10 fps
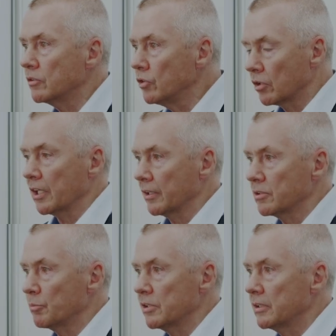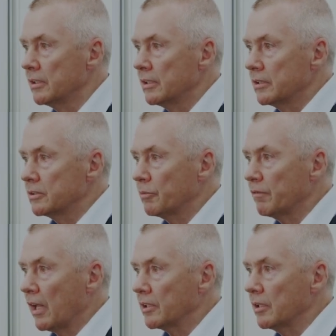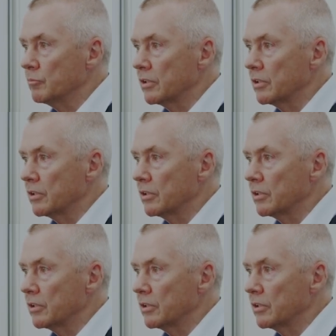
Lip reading: Nothing to prevent them.